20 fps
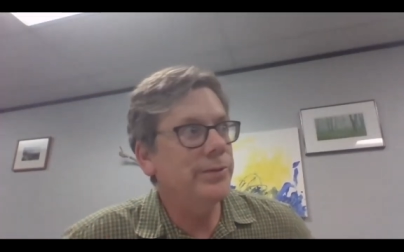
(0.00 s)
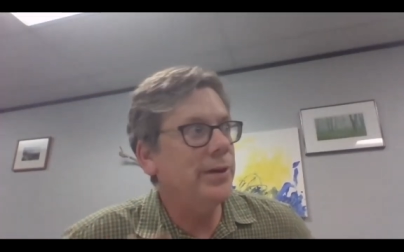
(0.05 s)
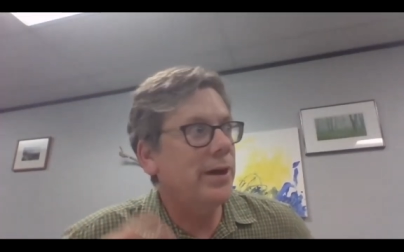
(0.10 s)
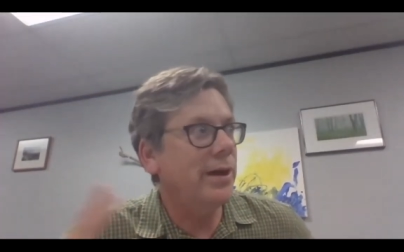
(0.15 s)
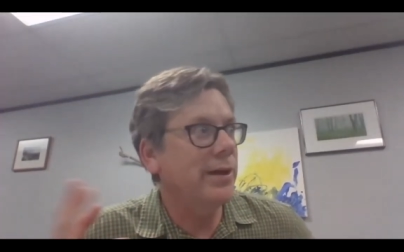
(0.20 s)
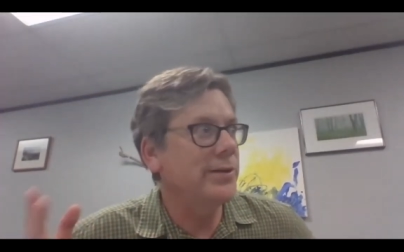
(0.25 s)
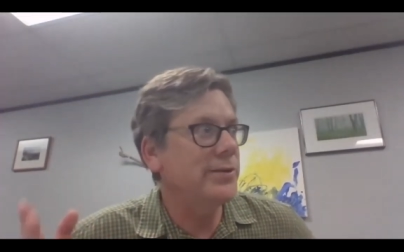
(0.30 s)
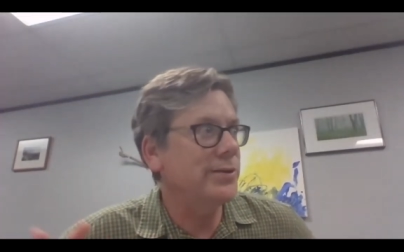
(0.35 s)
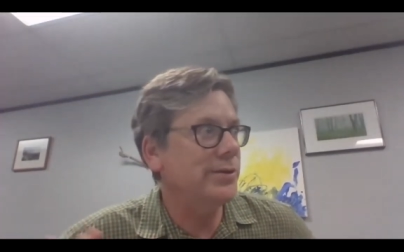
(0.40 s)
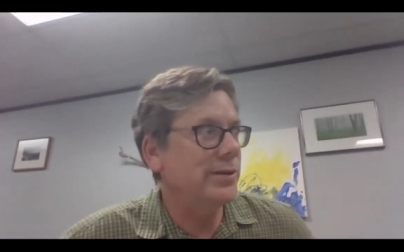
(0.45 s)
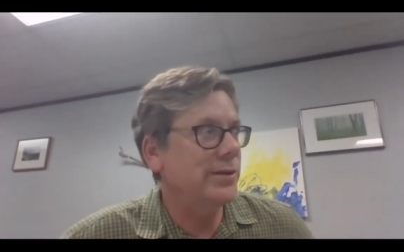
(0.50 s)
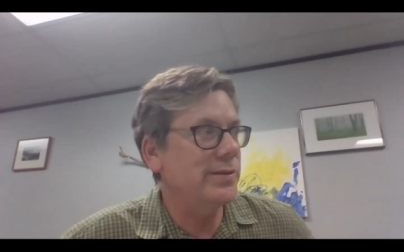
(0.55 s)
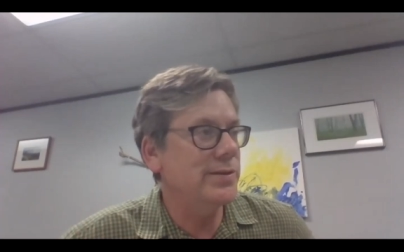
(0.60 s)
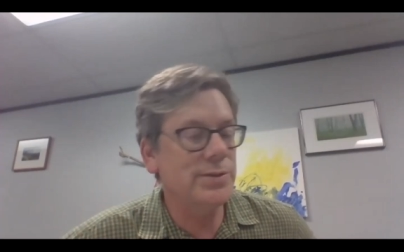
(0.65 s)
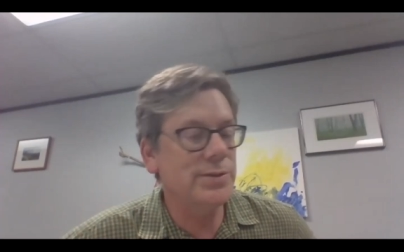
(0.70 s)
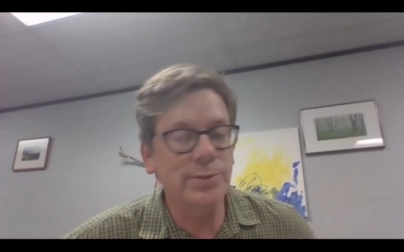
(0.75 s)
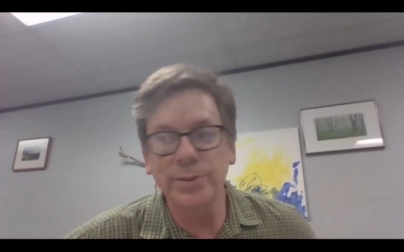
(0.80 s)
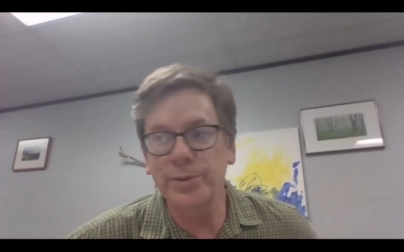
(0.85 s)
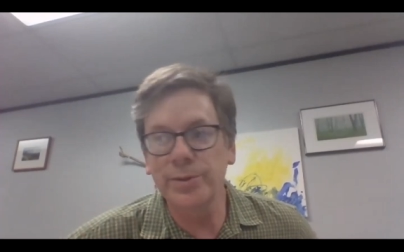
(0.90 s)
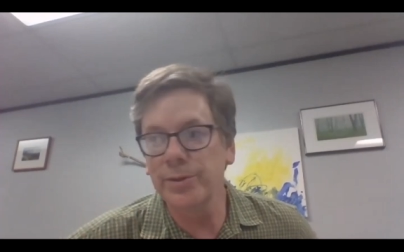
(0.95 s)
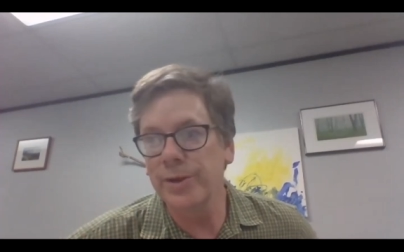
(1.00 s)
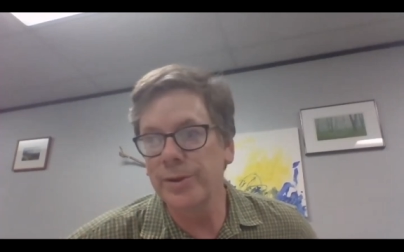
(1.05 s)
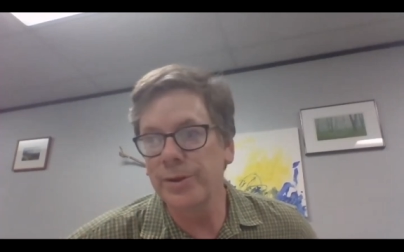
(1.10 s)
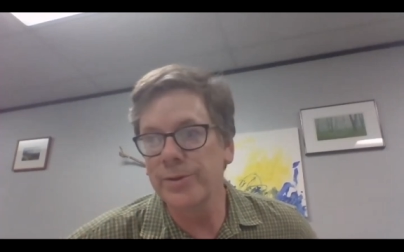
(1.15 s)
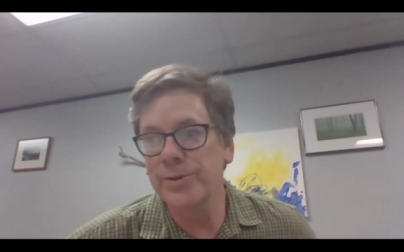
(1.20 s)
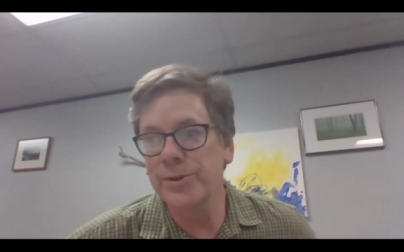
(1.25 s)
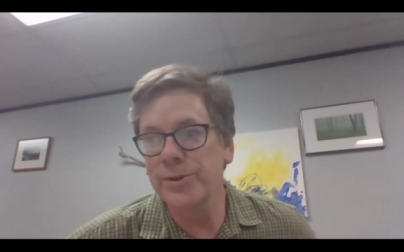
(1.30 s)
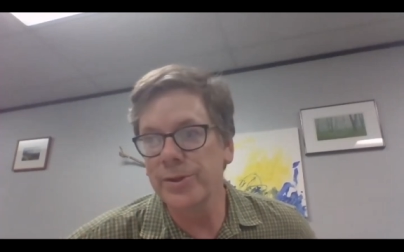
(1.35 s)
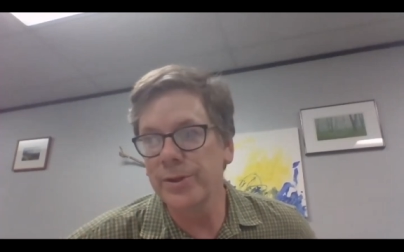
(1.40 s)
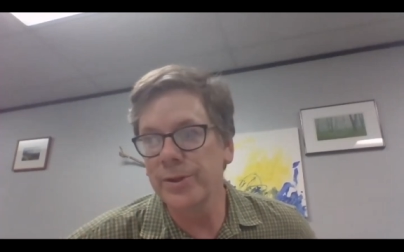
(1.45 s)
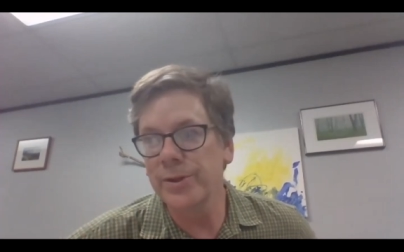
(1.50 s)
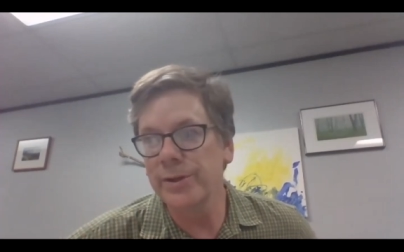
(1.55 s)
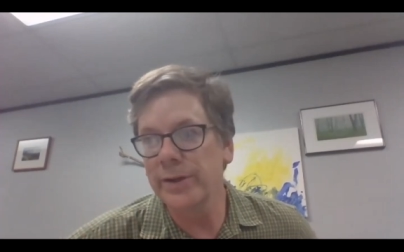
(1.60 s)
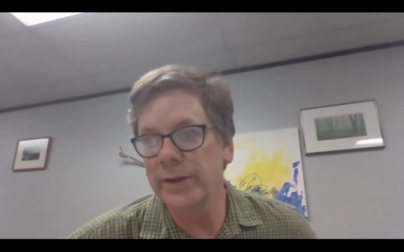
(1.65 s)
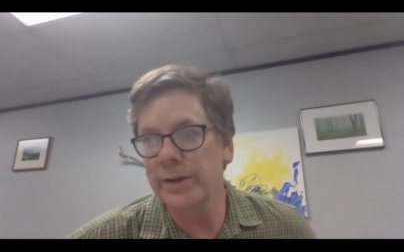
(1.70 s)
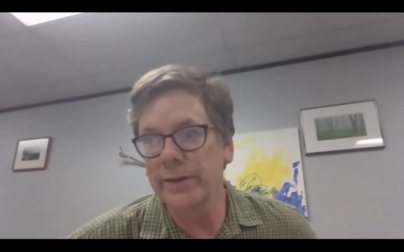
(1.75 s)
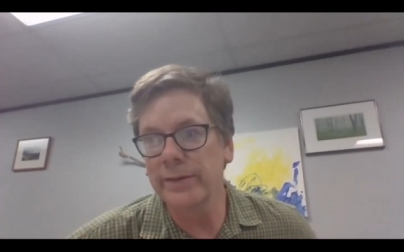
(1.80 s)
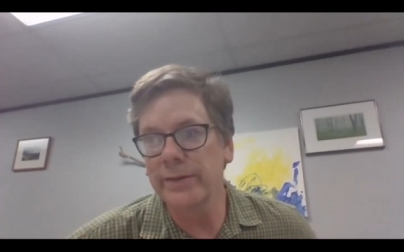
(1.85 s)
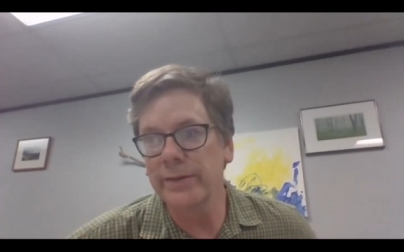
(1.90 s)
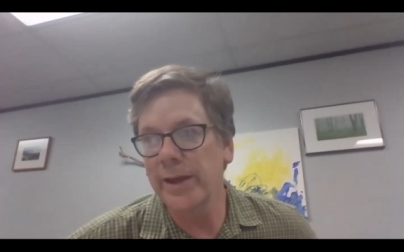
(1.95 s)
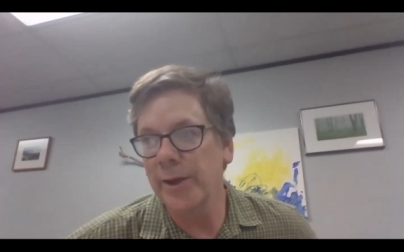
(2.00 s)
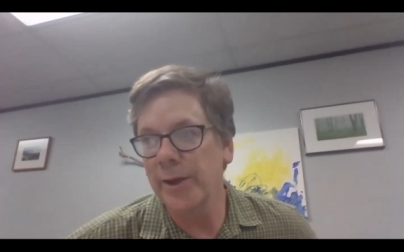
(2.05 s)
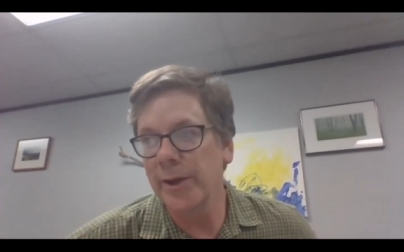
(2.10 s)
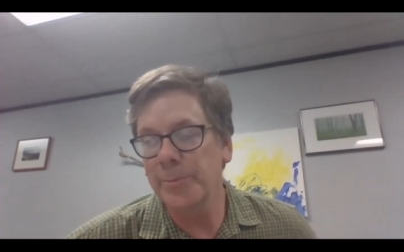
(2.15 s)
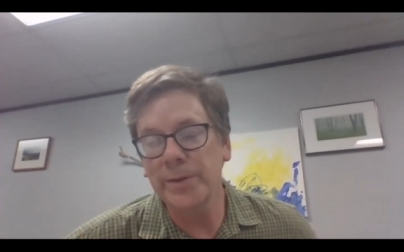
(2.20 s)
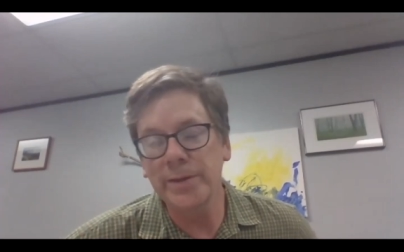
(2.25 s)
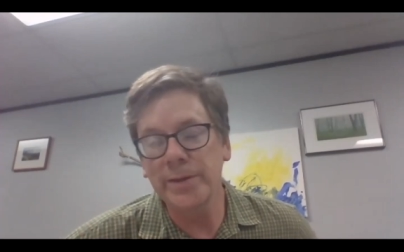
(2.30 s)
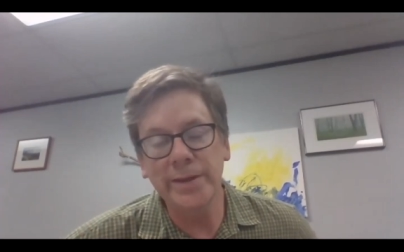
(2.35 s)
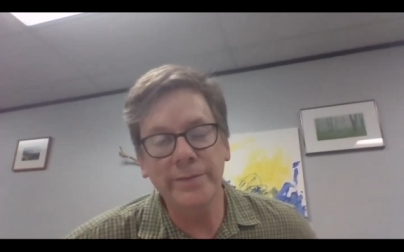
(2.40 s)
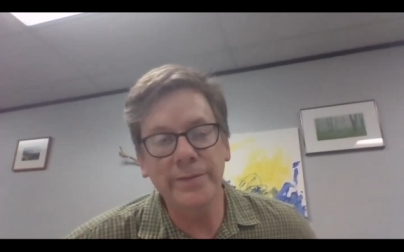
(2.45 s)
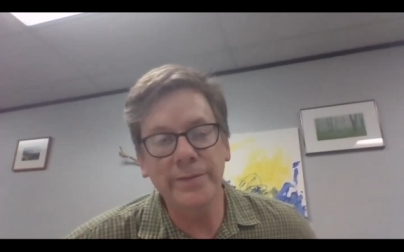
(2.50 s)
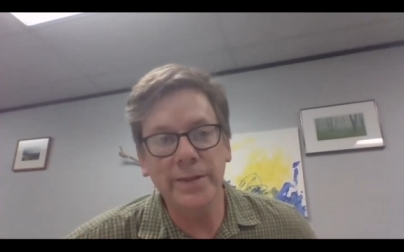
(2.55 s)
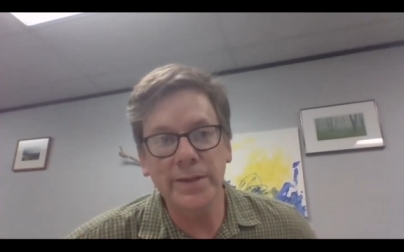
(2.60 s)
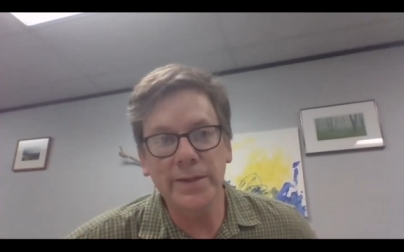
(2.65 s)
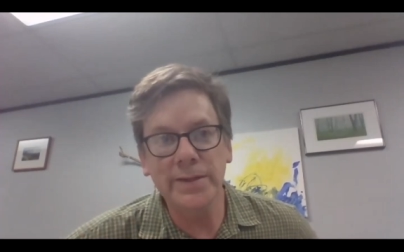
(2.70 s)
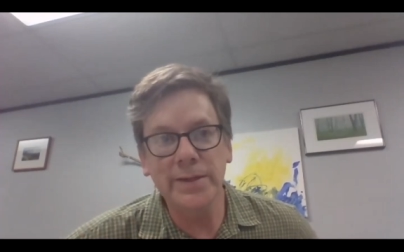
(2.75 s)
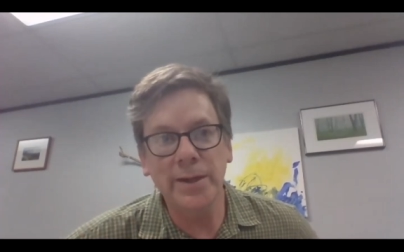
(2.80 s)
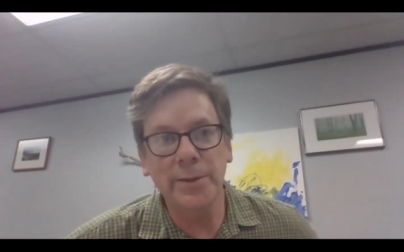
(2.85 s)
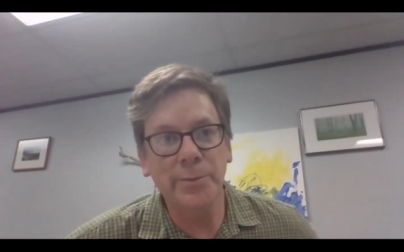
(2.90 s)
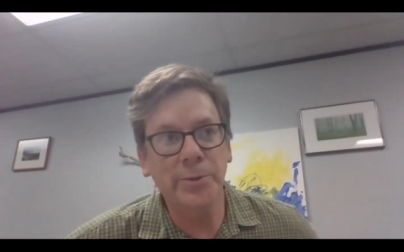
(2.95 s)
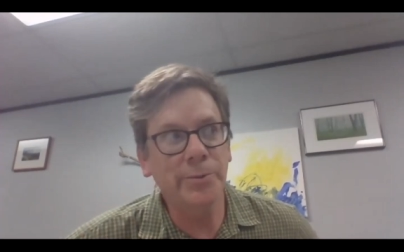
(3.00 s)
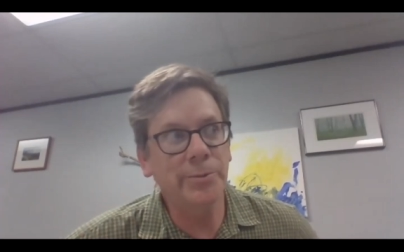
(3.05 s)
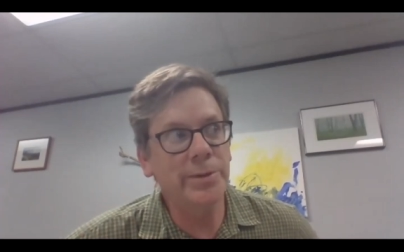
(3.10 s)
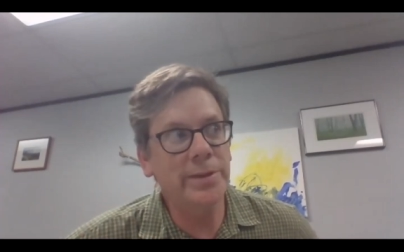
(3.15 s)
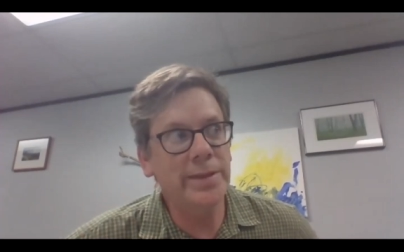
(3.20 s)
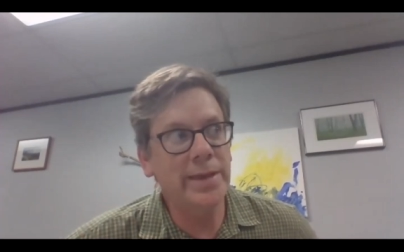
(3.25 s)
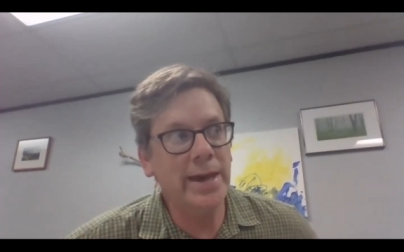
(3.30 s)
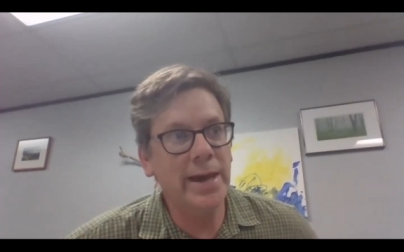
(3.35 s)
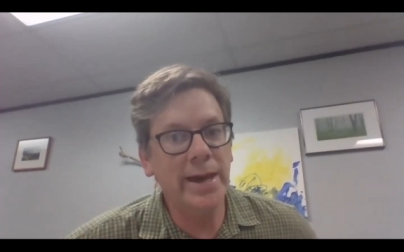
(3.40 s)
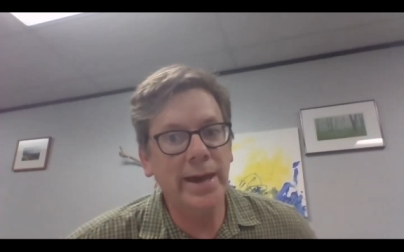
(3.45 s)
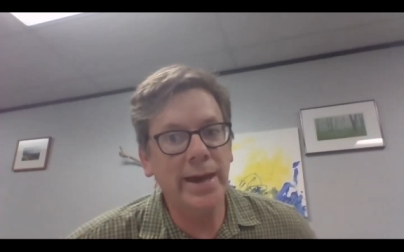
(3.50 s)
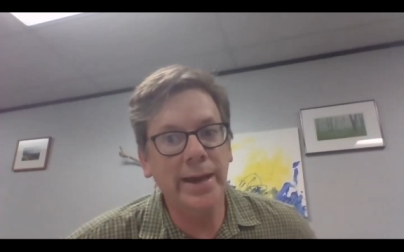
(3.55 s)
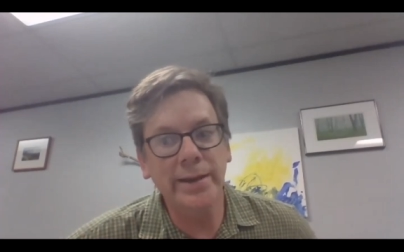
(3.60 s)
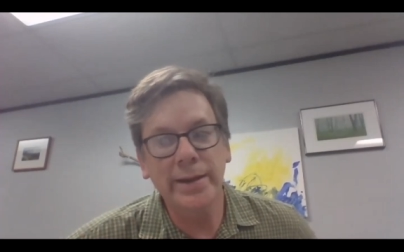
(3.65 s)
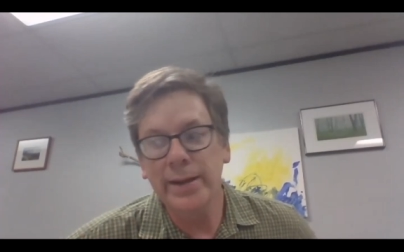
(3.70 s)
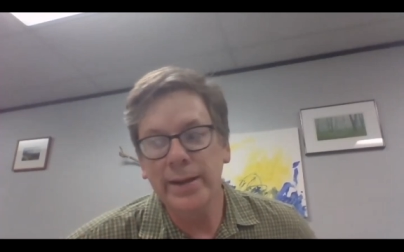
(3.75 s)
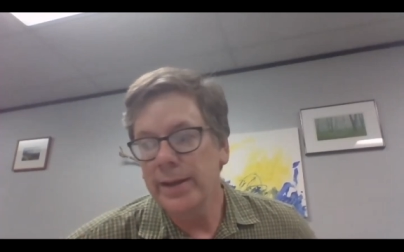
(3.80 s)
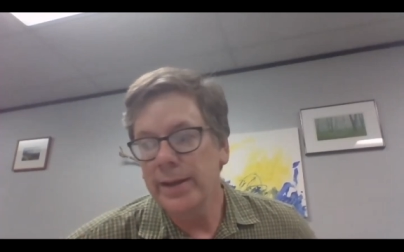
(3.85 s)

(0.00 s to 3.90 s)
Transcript: all during the school closure and helping even the summer with that.